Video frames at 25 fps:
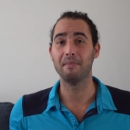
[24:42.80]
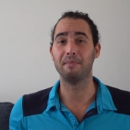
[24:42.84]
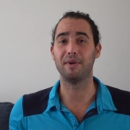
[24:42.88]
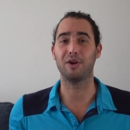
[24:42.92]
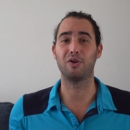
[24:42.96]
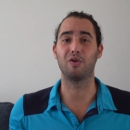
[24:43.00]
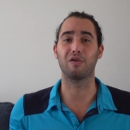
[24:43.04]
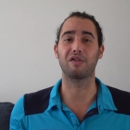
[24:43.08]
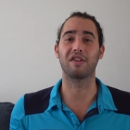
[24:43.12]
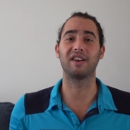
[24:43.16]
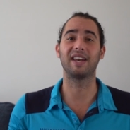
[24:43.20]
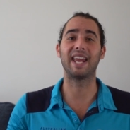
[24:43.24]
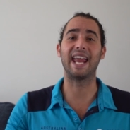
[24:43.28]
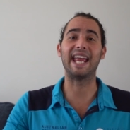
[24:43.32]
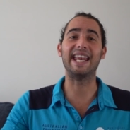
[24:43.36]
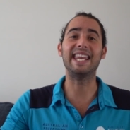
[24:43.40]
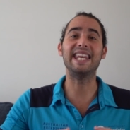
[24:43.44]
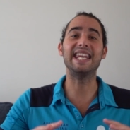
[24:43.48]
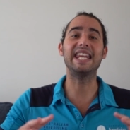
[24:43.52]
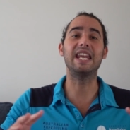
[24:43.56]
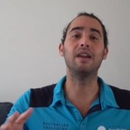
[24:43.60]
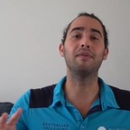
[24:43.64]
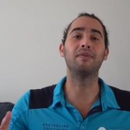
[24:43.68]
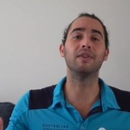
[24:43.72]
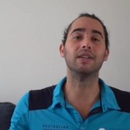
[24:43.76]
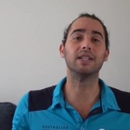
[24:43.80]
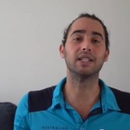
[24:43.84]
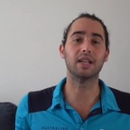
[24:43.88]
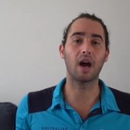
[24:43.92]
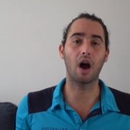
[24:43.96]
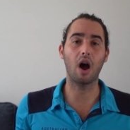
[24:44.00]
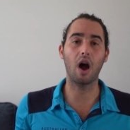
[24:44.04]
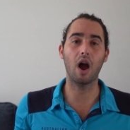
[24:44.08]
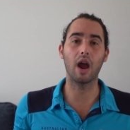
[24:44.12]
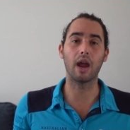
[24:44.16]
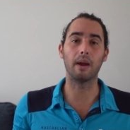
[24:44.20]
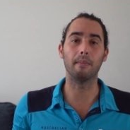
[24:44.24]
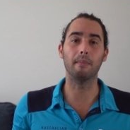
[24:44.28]
because at any given
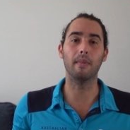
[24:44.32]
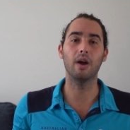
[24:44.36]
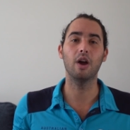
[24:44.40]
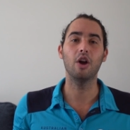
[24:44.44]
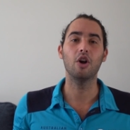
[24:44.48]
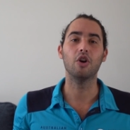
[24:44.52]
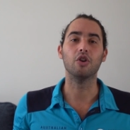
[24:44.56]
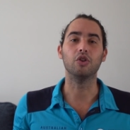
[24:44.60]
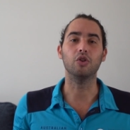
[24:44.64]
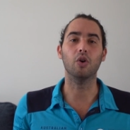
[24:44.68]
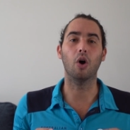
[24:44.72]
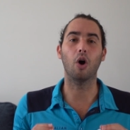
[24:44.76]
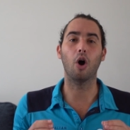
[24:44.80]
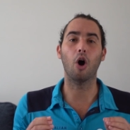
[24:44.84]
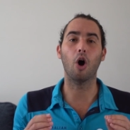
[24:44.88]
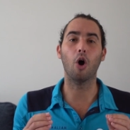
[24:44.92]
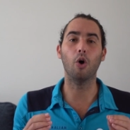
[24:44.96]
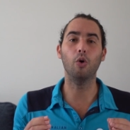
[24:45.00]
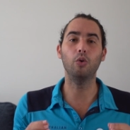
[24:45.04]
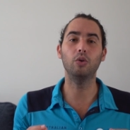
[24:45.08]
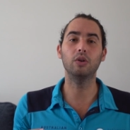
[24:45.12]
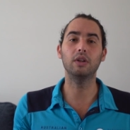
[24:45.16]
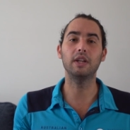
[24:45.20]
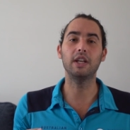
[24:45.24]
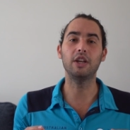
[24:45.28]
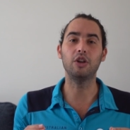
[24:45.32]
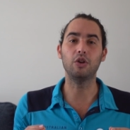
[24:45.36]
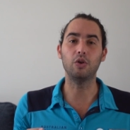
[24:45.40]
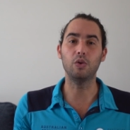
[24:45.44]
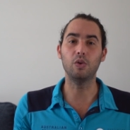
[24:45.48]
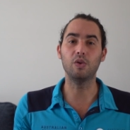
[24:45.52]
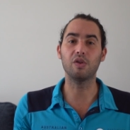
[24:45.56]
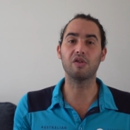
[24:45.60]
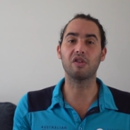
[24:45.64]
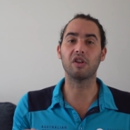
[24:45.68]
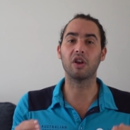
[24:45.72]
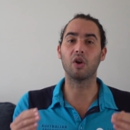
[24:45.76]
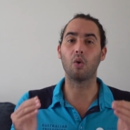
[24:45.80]
time, you're only
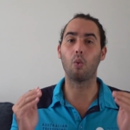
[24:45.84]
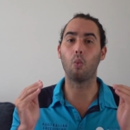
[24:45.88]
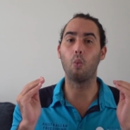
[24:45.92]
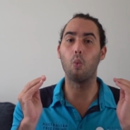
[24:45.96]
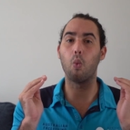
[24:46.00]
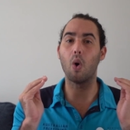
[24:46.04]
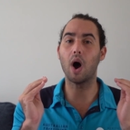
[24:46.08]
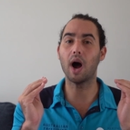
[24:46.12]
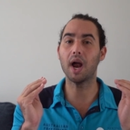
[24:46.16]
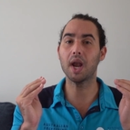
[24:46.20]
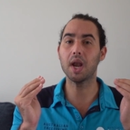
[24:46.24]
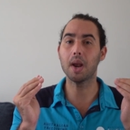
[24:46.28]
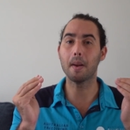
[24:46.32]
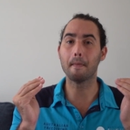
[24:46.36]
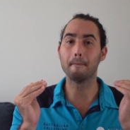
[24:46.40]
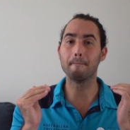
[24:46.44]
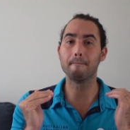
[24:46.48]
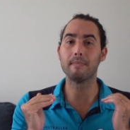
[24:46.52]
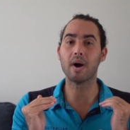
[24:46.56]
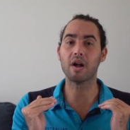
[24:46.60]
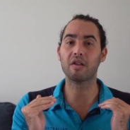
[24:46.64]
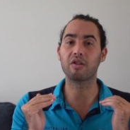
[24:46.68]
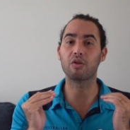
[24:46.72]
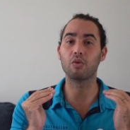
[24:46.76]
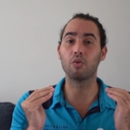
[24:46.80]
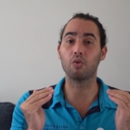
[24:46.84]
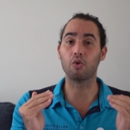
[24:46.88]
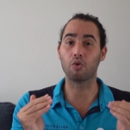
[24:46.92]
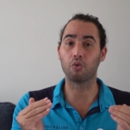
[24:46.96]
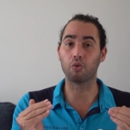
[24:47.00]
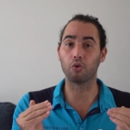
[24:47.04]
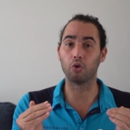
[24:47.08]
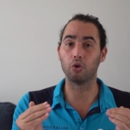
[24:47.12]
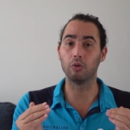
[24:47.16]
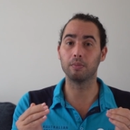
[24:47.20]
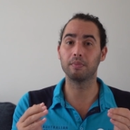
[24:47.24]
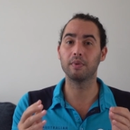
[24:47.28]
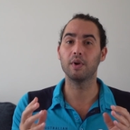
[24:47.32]
using one muscle
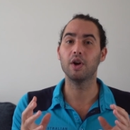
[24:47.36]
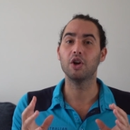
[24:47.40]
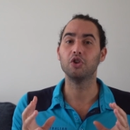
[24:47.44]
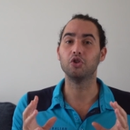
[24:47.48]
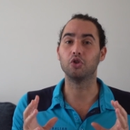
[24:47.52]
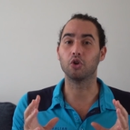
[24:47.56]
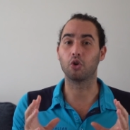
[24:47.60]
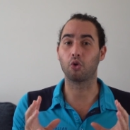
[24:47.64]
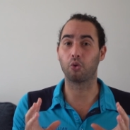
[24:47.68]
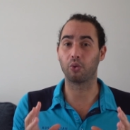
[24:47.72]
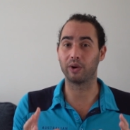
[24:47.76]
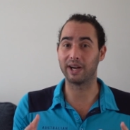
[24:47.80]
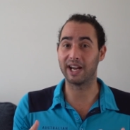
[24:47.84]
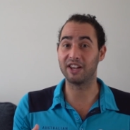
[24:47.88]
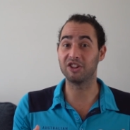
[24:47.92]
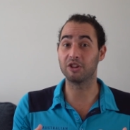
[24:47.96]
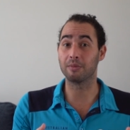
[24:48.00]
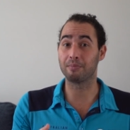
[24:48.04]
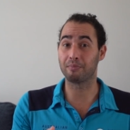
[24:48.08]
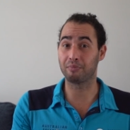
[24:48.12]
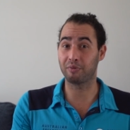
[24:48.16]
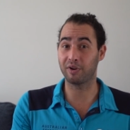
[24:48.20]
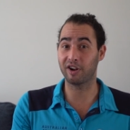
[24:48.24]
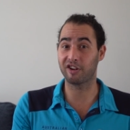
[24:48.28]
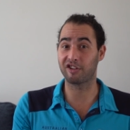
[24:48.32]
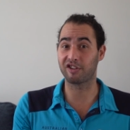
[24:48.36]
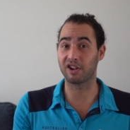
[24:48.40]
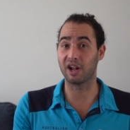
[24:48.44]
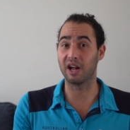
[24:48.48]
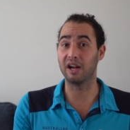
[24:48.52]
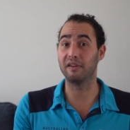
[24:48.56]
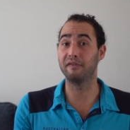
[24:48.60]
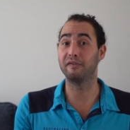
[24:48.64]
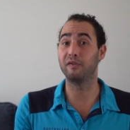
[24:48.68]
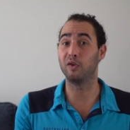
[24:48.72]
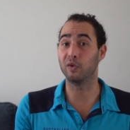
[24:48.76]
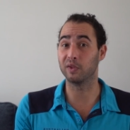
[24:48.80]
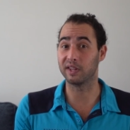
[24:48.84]
group to create the
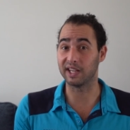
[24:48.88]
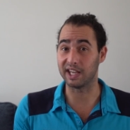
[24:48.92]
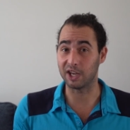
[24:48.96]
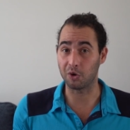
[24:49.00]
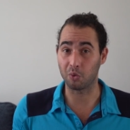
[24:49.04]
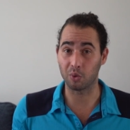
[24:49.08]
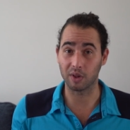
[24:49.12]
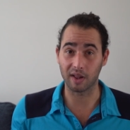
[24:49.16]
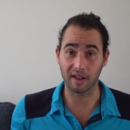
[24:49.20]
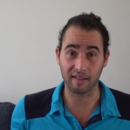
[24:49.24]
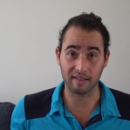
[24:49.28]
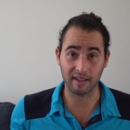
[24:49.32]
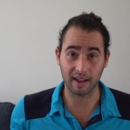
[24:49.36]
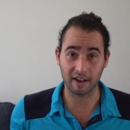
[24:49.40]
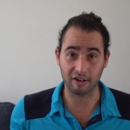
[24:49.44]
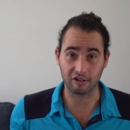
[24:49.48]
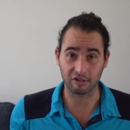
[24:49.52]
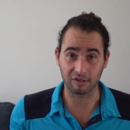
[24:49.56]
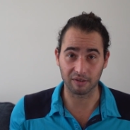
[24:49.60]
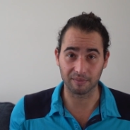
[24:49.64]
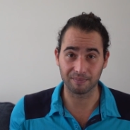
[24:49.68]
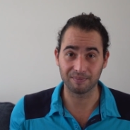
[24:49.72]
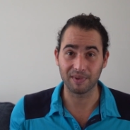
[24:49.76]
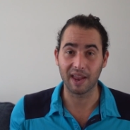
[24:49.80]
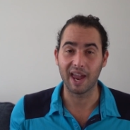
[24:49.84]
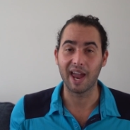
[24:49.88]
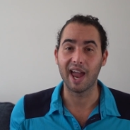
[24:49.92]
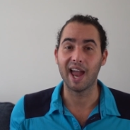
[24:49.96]
pressure for the equalization.